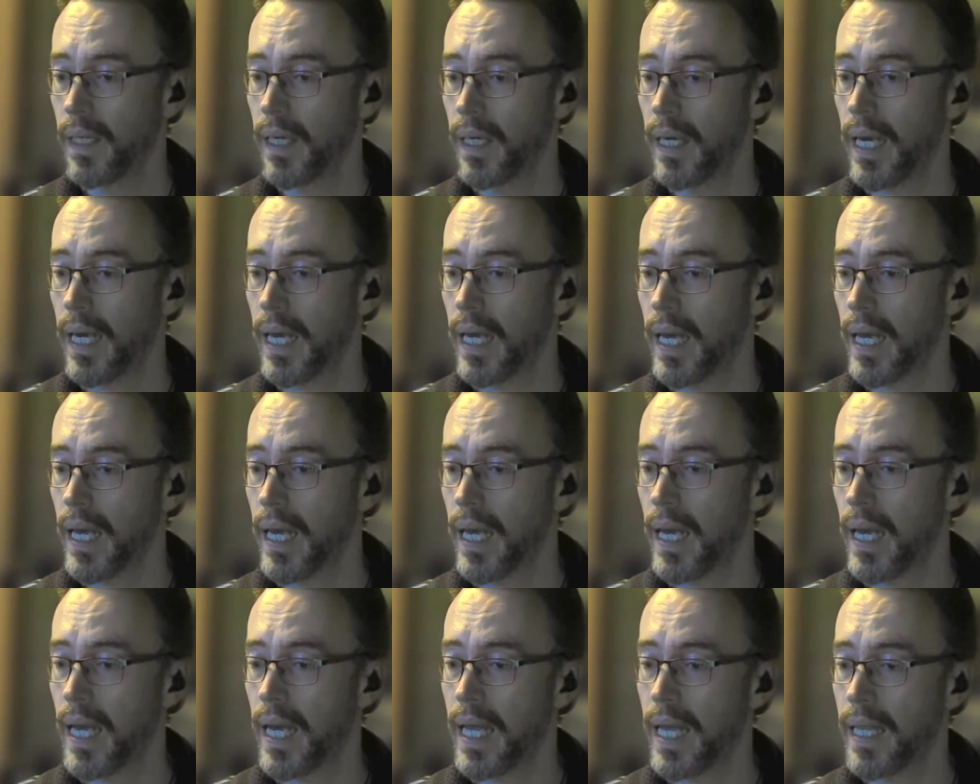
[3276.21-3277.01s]
And
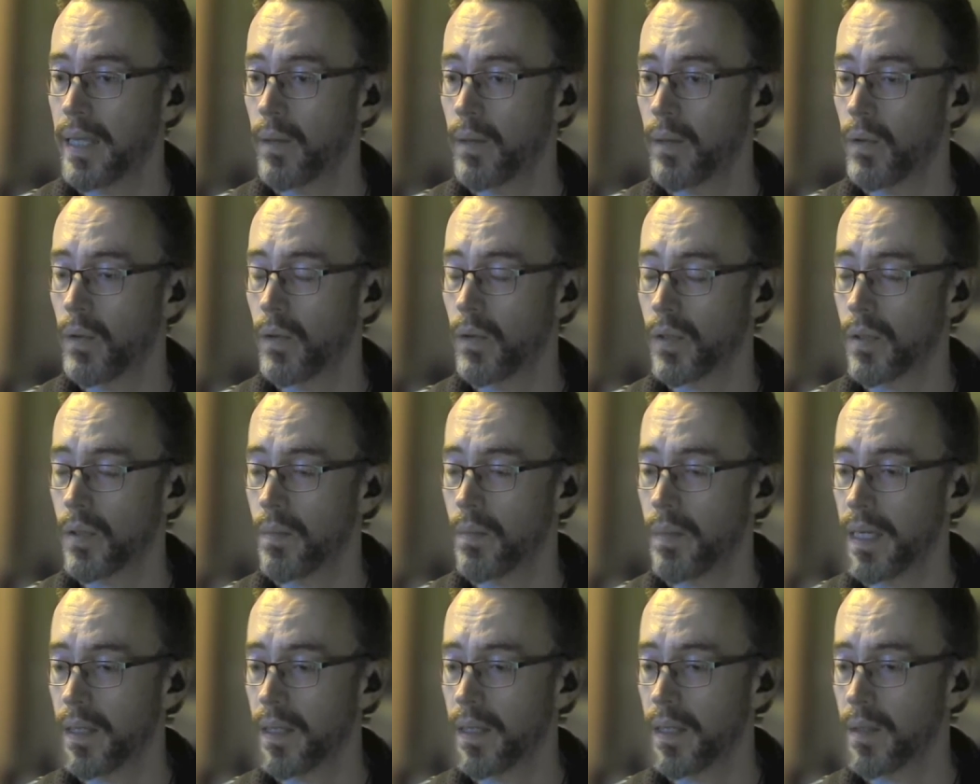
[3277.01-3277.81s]
there will also be a
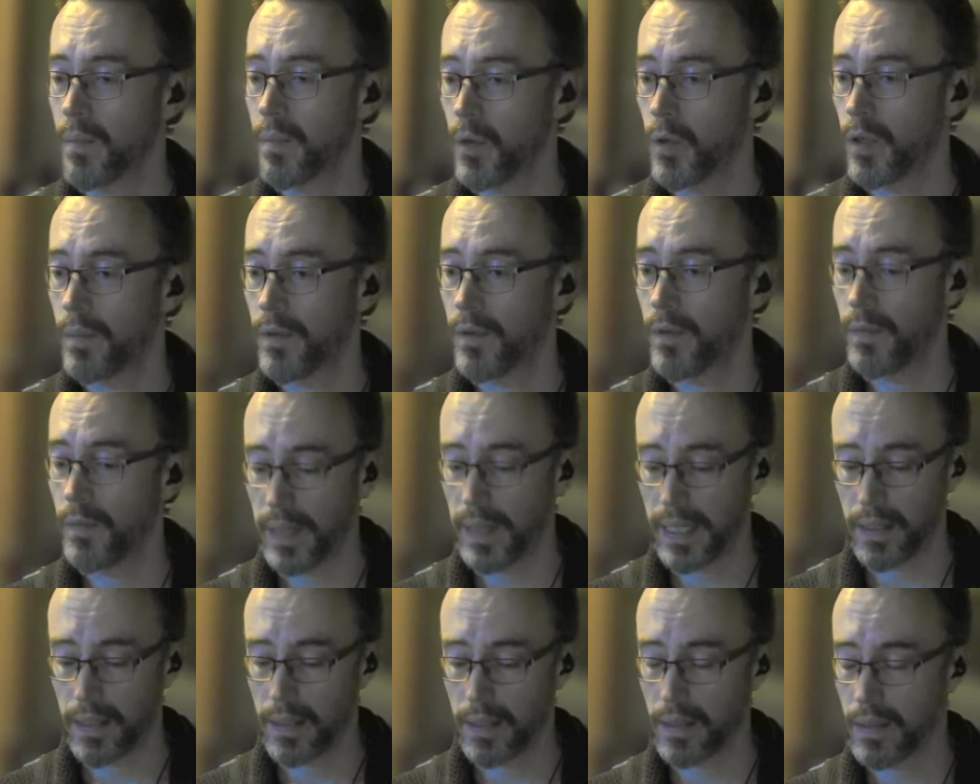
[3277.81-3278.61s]
small number of
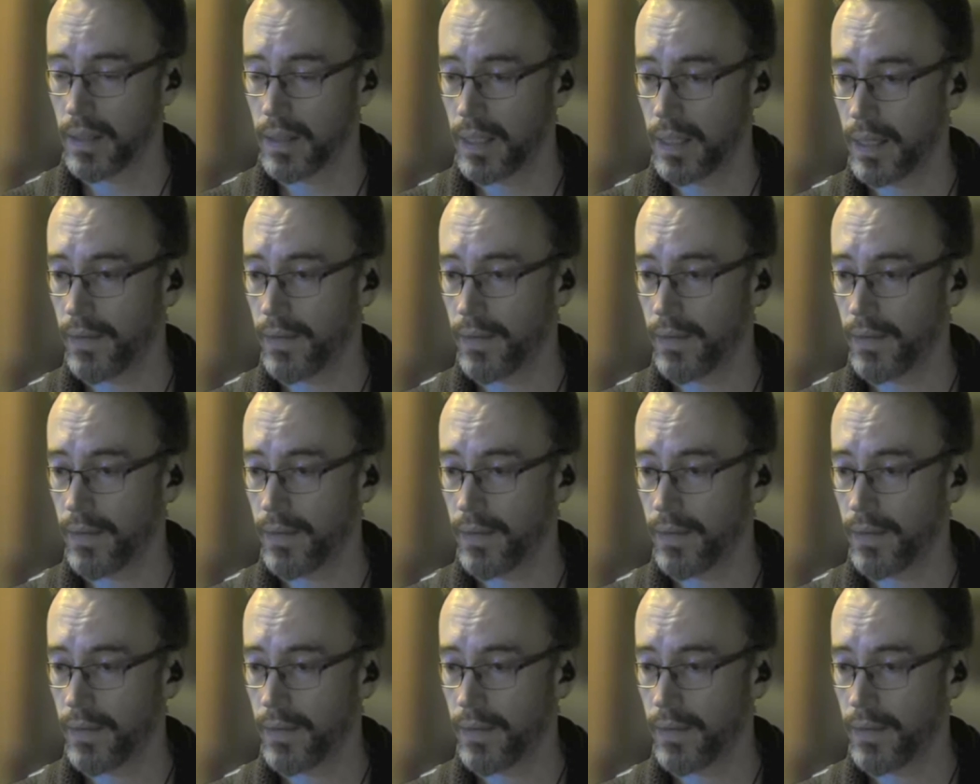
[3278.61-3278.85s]
places for